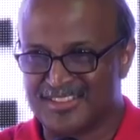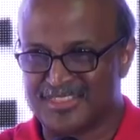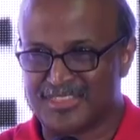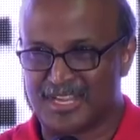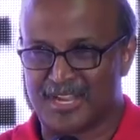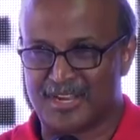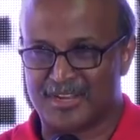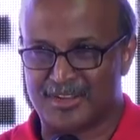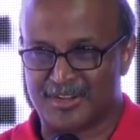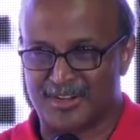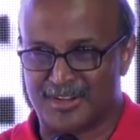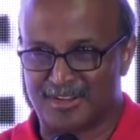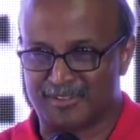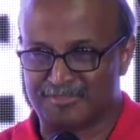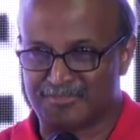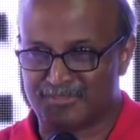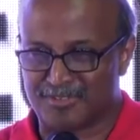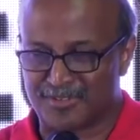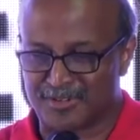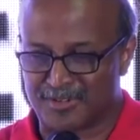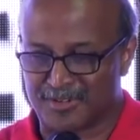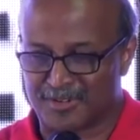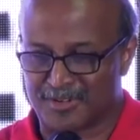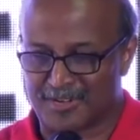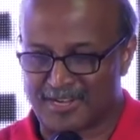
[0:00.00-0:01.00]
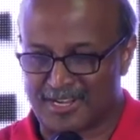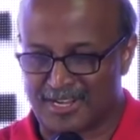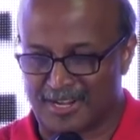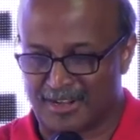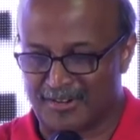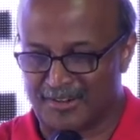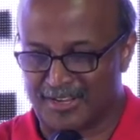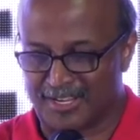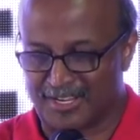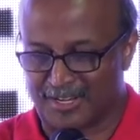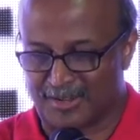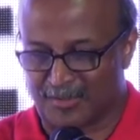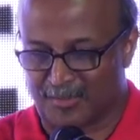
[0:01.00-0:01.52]
And thank God for
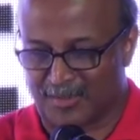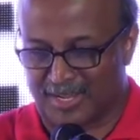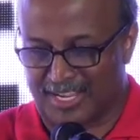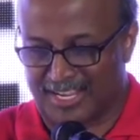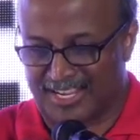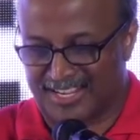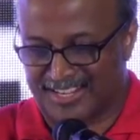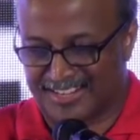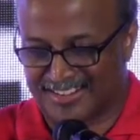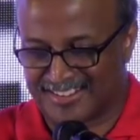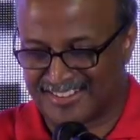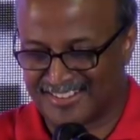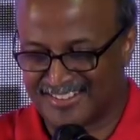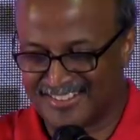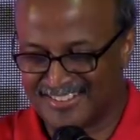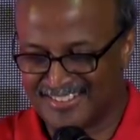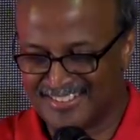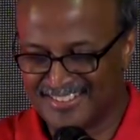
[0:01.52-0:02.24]
clearing it away.